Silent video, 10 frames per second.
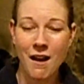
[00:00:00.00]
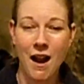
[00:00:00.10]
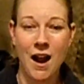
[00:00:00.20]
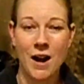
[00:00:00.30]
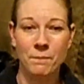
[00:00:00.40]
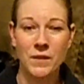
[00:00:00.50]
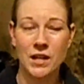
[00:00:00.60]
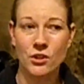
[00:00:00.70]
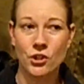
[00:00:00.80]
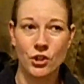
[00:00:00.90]

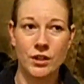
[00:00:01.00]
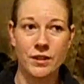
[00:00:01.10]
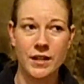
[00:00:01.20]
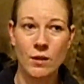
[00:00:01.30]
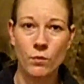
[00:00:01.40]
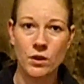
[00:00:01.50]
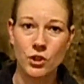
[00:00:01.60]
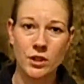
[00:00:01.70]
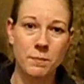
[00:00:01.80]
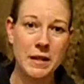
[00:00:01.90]
It would
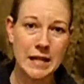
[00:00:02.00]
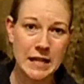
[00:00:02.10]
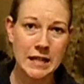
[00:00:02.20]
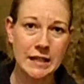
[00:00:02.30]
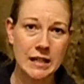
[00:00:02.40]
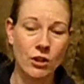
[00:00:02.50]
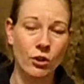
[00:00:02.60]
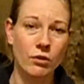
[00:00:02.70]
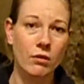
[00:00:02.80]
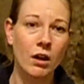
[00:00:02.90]
just be
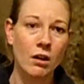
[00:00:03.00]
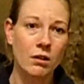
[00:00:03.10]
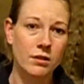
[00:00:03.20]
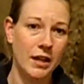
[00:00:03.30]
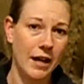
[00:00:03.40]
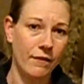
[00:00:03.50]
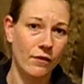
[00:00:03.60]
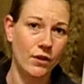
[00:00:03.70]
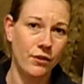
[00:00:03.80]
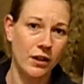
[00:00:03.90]
easier to have
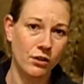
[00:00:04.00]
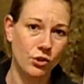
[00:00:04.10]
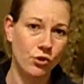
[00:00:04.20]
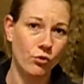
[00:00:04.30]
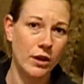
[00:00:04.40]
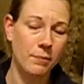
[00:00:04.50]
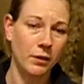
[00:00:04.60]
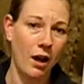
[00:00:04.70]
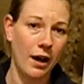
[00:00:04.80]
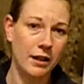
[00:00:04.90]
everything
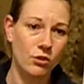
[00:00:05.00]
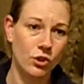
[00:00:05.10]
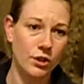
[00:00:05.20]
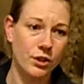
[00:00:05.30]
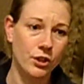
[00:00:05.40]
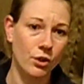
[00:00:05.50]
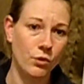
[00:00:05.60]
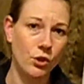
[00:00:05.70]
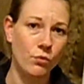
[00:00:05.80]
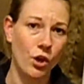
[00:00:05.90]
streamlined, just so
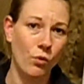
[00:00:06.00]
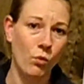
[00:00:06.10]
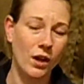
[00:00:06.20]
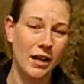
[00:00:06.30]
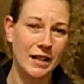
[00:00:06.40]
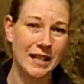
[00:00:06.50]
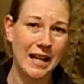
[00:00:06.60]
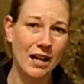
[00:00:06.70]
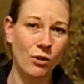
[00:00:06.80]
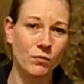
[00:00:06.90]
you know what
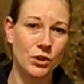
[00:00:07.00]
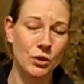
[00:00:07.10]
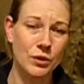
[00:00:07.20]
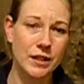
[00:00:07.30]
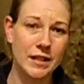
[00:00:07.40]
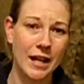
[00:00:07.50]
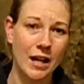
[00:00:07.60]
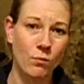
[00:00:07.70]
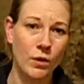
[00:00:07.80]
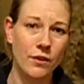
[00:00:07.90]
account you're set
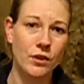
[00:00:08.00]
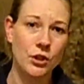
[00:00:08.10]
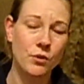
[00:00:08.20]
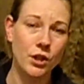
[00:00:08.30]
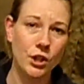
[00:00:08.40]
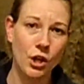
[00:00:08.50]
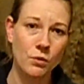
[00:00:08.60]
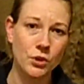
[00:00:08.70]
up with, and you can go